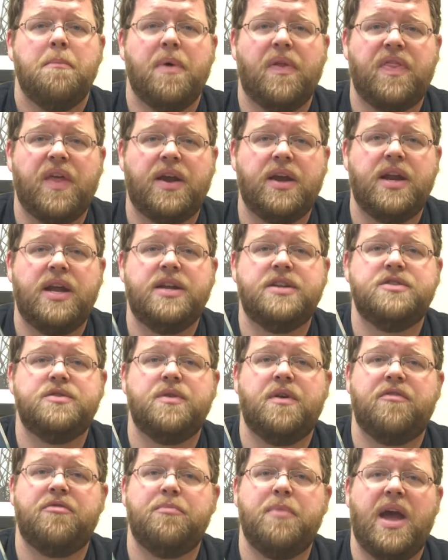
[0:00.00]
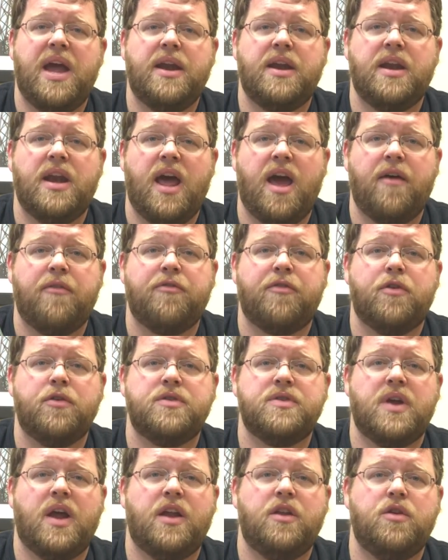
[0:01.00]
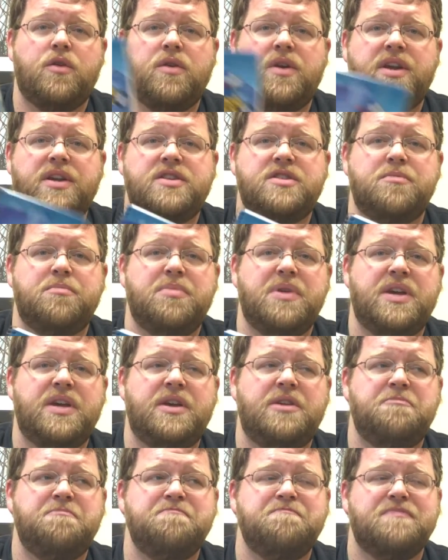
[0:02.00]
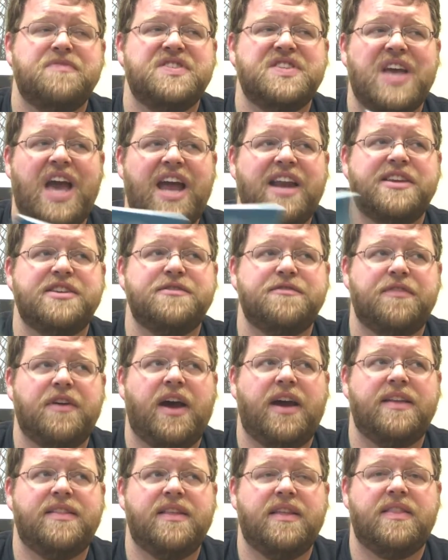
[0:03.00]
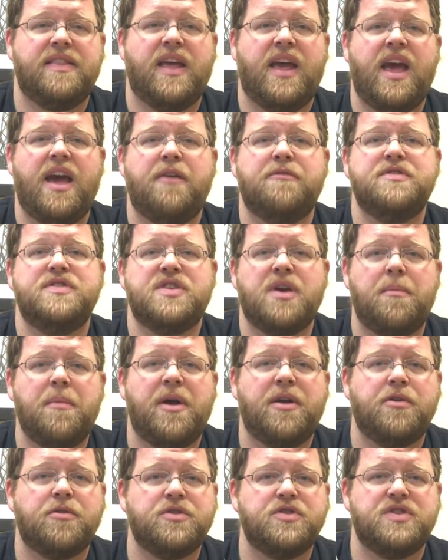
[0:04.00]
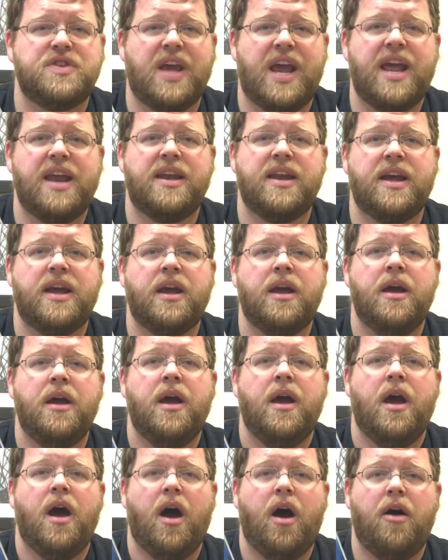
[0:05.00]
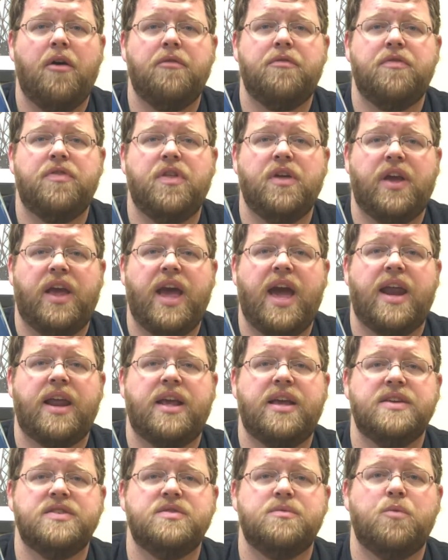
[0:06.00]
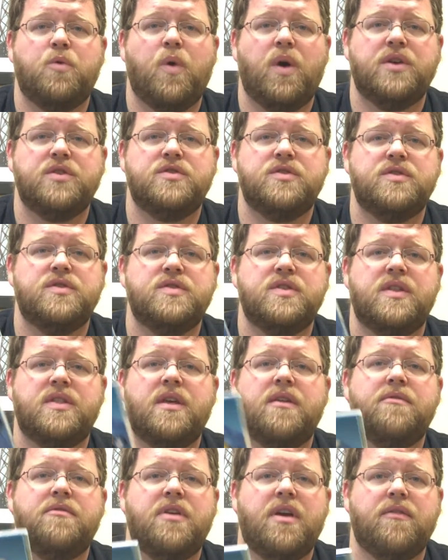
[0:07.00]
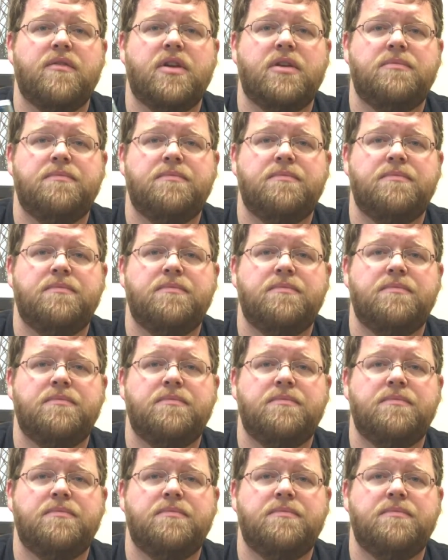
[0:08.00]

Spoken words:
they need to have made an effort, and you need to be satisfied that they have some understanding of the catechism questions that they've given.